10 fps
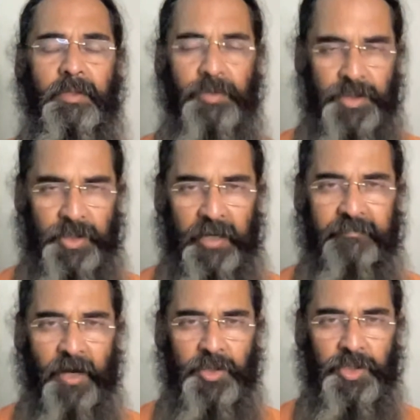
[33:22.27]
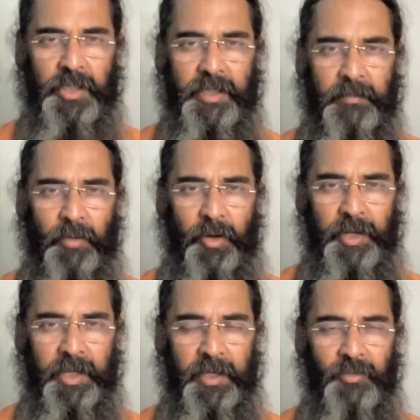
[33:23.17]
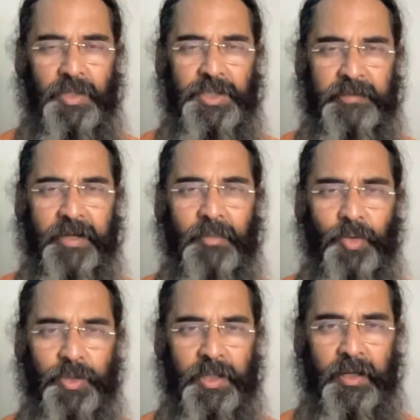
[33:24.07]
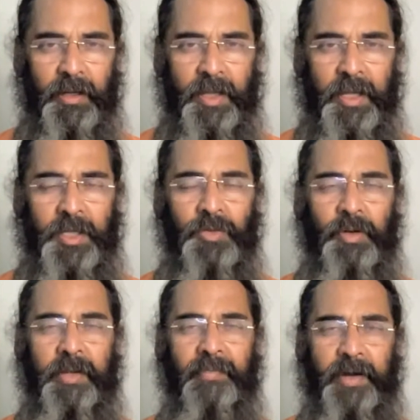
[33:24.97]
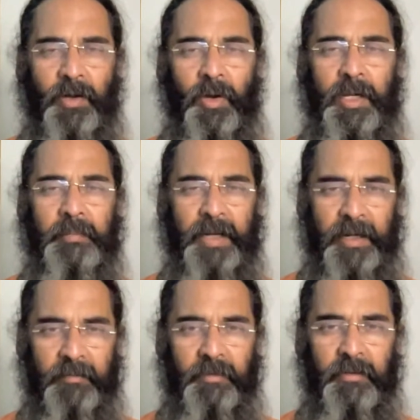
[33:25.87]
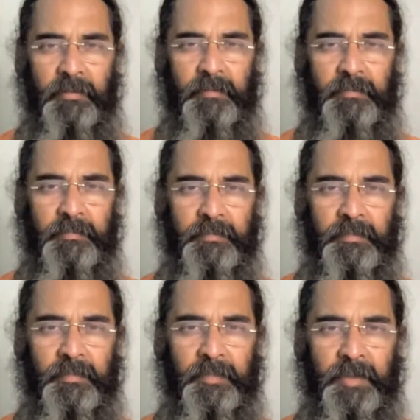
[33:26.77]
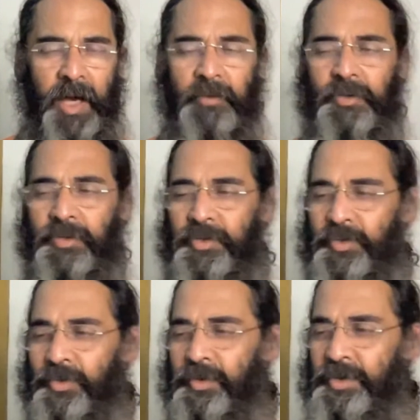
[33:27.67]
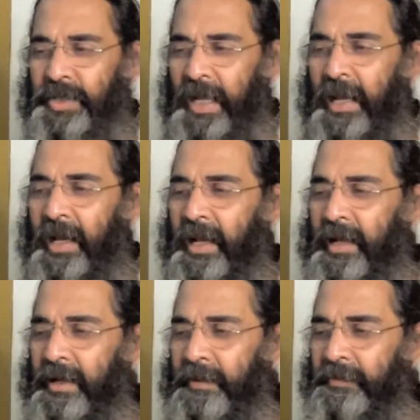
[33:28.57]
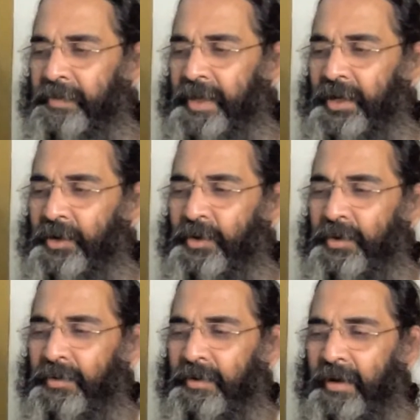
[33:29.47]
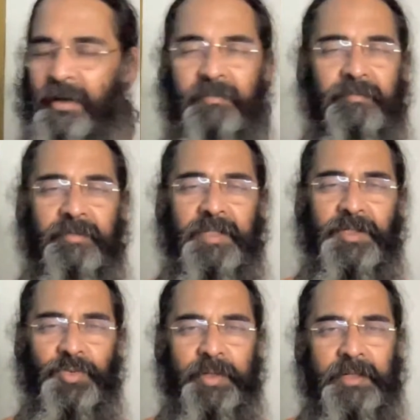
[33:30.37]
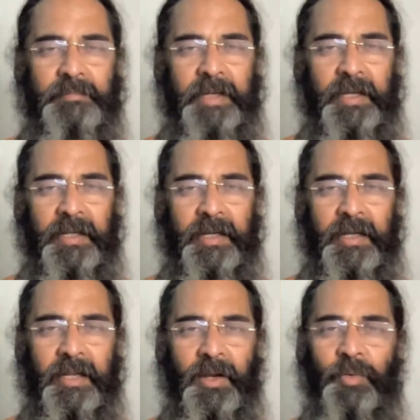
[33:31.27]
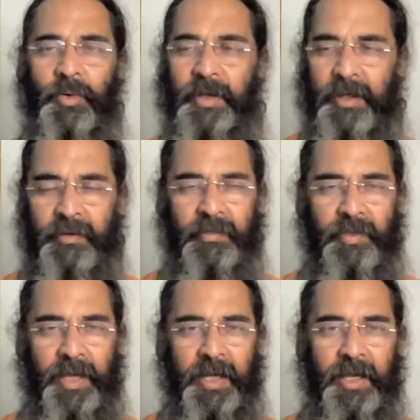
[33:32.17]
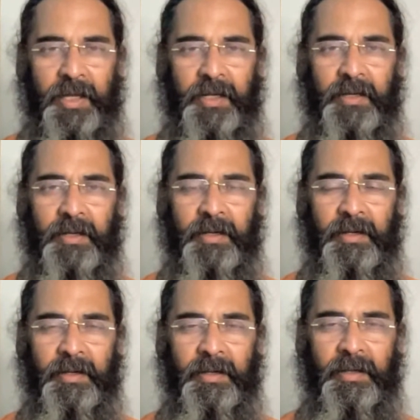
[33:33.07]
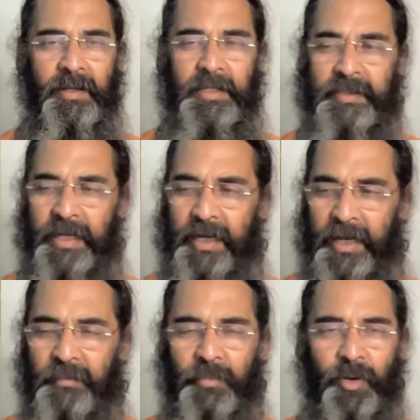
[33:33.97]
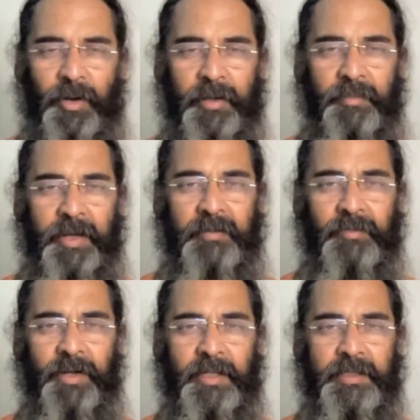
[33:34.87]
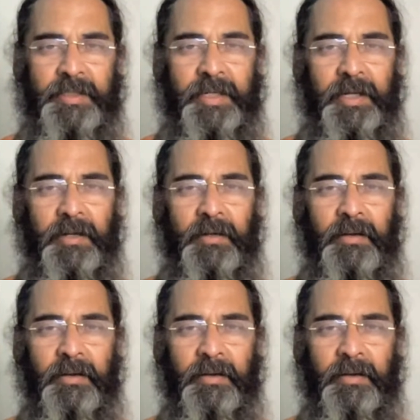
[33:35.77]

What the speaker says: You are still functioning in the body. You are jivana mukta. You are on that ultimate level. Thakur used to still, love is sweet meat, and he'll go here and there, and he'll sit like a boy waiting for his dinner.